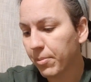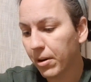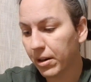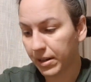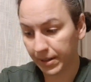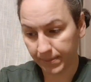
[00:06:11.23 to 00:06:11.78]

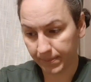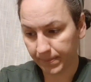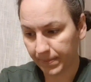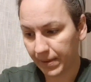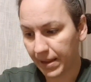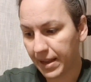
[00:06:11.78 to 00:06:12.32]
work
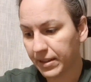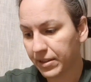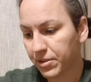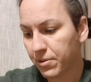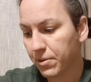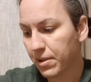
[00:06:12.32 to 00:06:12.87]
in
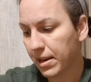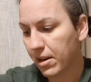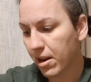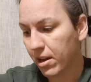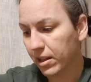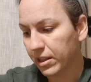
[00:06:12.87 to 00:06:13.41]
school and
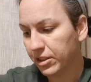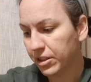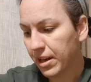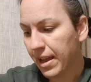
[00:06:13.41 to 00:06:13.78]
college